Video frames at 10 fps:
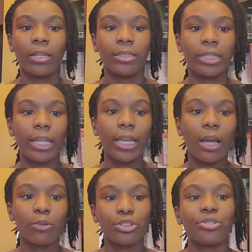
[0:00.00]
Today
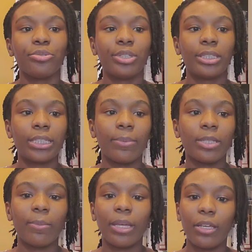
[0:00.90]
I will show you the steps
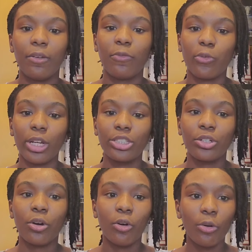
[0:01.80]
in making fresh,
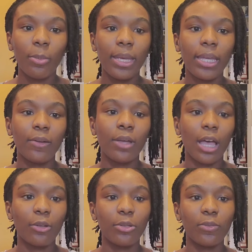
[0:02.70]
homemade,
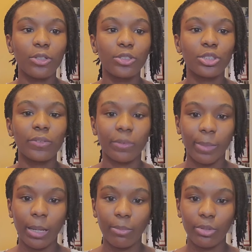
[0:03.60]
healthy version of a
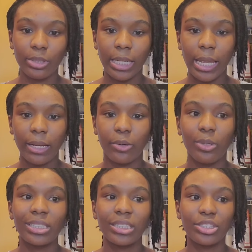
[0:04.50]
popular snack
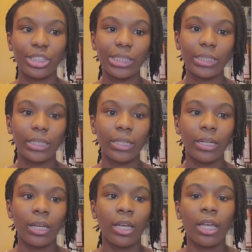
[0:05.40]
known as the Cheez-It,
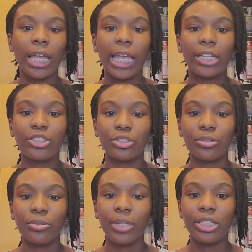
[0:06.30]
and show
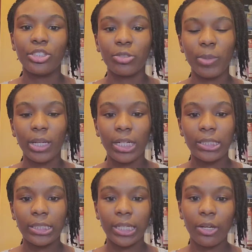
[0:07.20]
you that just
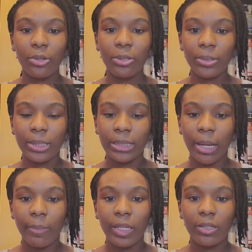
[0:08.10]
because it's healthier does
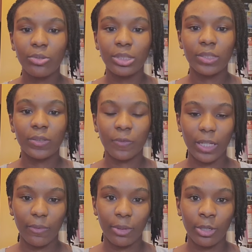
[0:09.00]
not mean it loses its
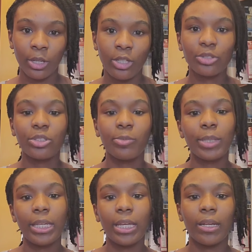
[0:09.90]
flavor. So to
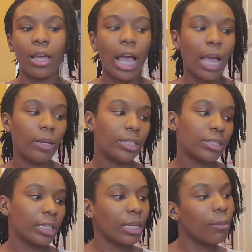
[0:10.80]
begin, I need
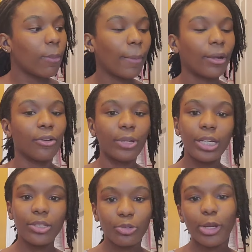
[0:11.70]
to get my
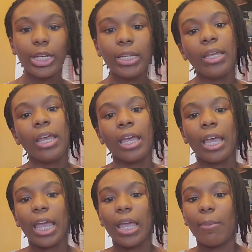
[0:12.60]
ingredients ready
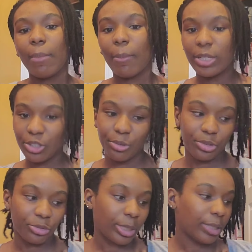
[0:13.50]
and my
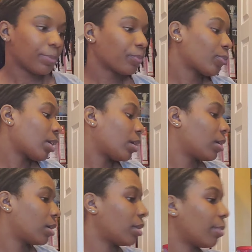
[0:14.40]
materials ready. The